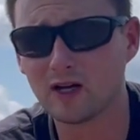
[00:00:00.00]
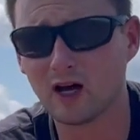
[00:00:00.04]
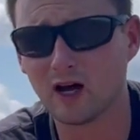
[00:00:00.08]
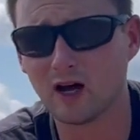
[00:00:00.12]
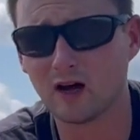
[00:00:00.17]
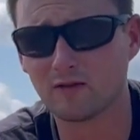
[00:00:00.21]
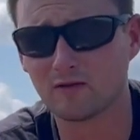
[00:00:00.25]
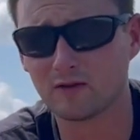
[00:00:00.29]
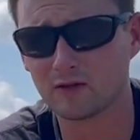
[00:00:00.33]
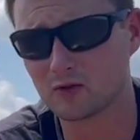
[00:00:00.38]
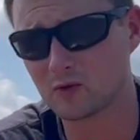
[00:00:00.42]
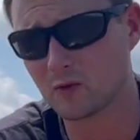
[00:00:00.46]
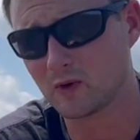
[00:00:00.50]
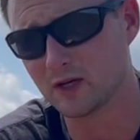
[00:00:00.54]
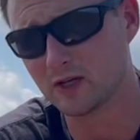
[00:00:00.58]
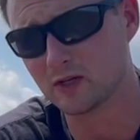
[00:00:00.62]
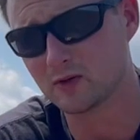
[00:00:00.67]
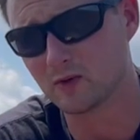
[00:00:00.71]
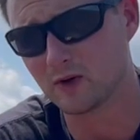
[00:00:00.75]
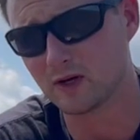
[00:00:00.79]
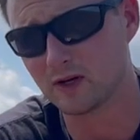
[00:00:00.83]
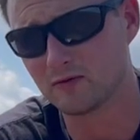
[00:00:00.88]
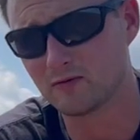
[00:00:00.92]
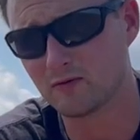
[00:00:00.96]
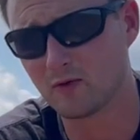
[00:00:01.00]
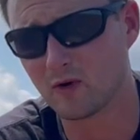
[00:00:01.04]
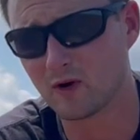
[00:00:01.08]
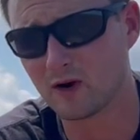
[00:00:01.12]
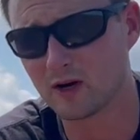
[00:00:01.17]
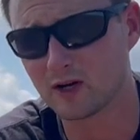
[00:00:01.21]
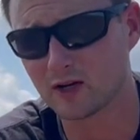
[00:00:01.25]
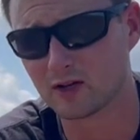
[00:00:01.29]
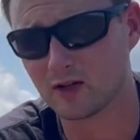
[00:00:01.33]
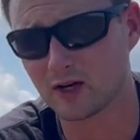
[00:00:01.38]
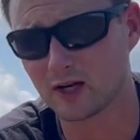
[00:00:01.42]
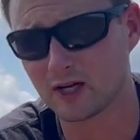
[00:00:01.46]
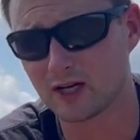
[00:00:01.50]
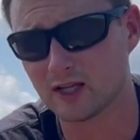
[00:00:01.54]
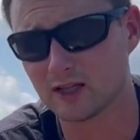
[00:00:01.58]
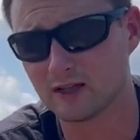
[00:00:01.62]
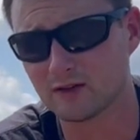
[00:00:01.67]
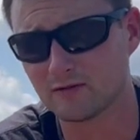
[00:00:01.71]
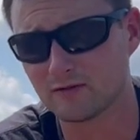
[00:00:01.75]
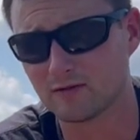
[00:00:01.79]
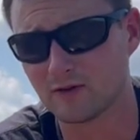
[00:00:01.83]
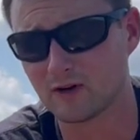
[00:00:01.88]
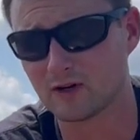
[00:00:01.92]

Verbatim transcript: for 2024. You're looking at the